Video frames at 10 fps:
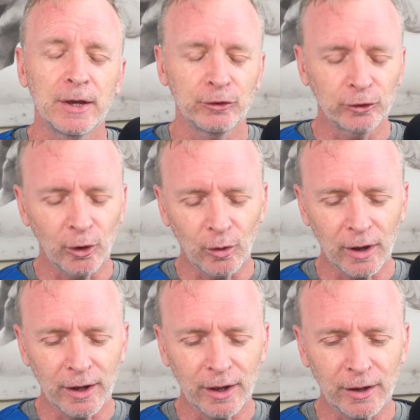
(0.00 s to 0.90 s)
So
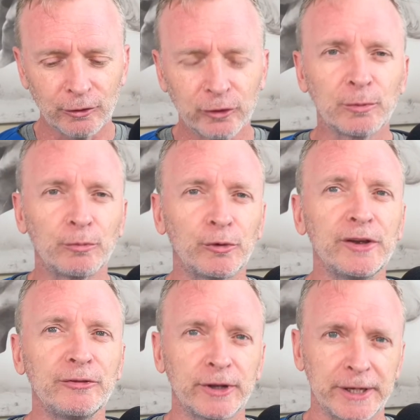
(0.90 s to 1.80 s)
just
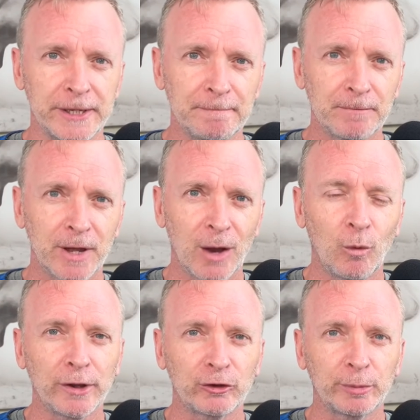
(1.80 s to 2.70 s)
briefly, I
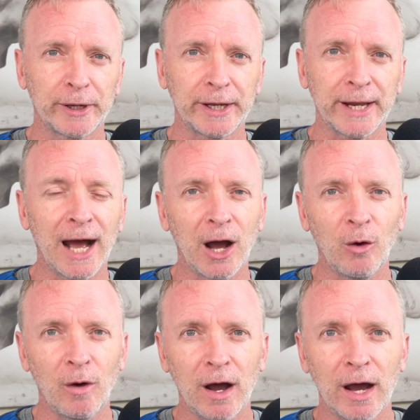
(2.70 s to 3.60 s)
want to explain
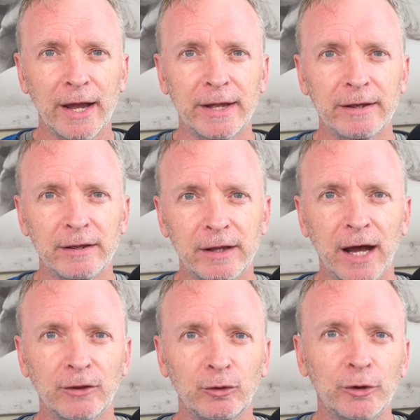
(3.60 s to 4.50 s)
how I
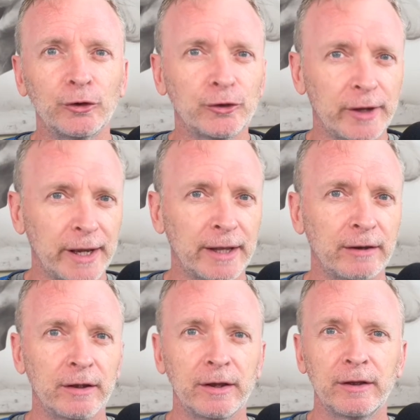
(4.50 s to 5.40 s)
got to understand
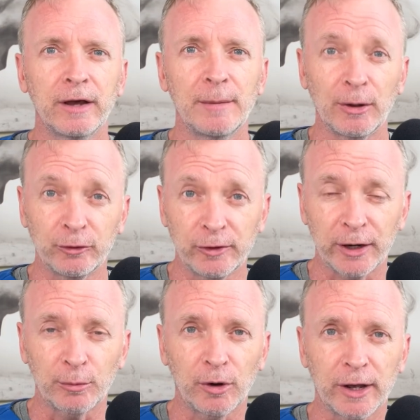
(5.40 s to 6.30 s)
about
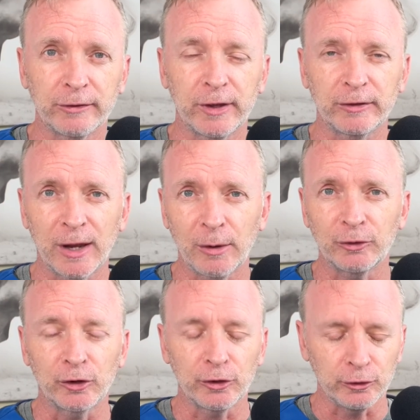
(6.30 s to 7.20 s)
Standard Process and how I
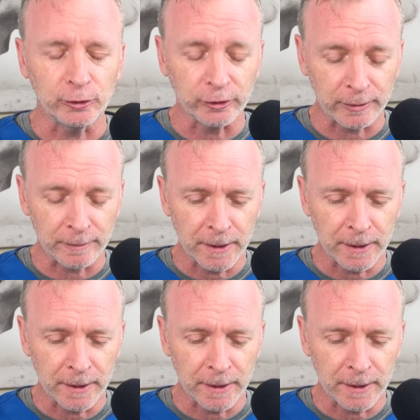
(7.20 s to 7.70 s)
started using them.